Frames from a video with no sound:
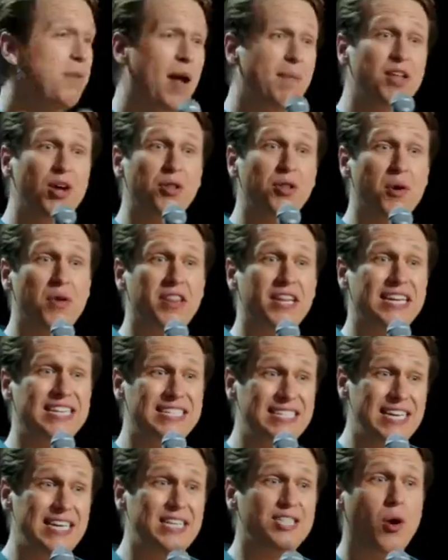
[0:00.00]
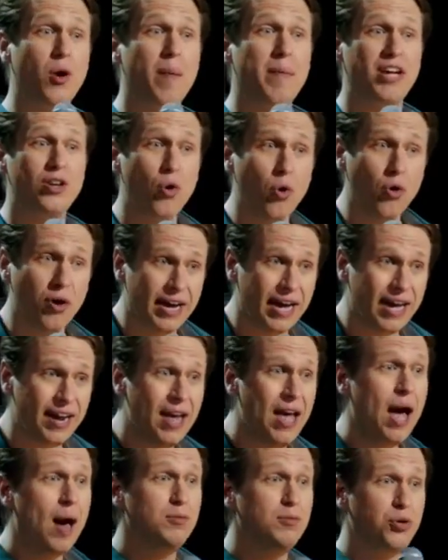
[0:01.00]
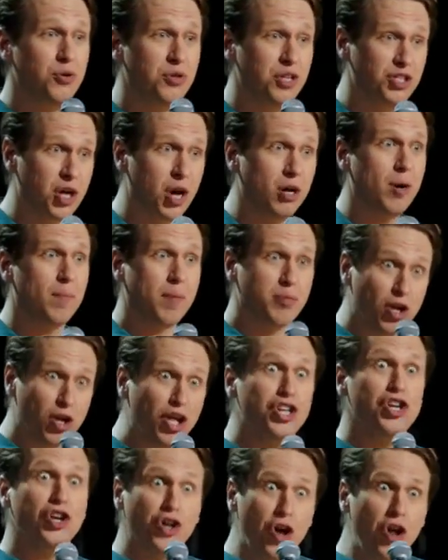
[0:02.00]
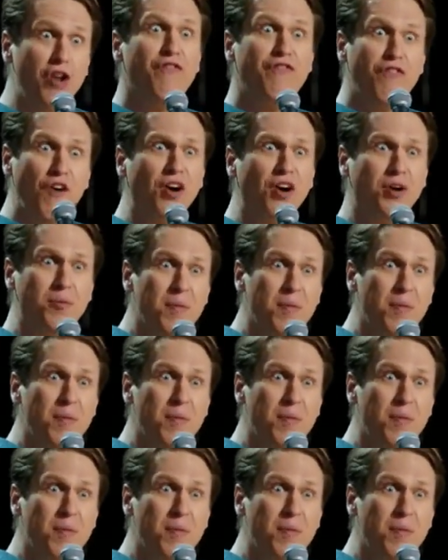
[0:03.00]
the only one that can see, so I'm ignoring it. I'm doing the joke. I'm up there like, "You're gonna fuck him.